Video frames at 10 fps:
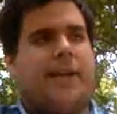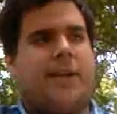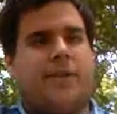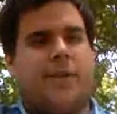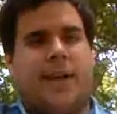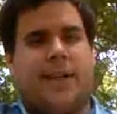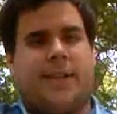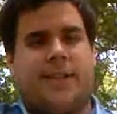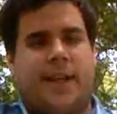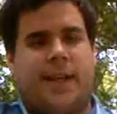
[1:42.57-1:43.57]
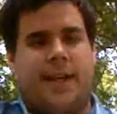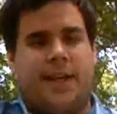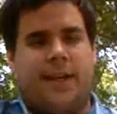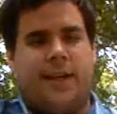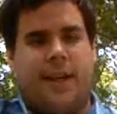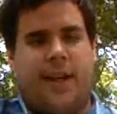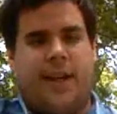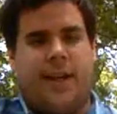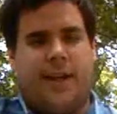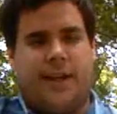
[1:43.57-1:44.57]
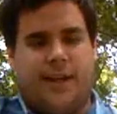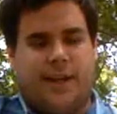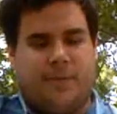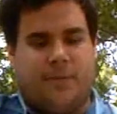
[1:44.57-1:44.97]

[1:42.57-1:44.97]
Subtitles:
you test it and it doesn't